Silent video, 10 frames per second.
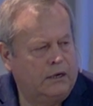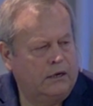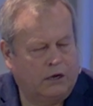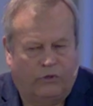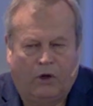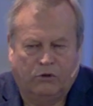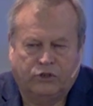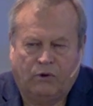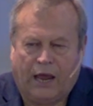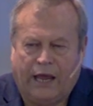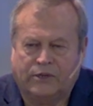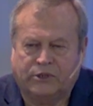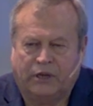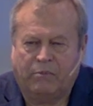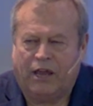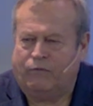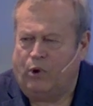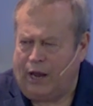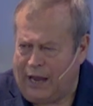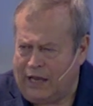to those who ask Him? If
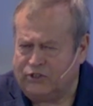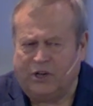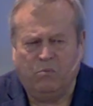we ask Him,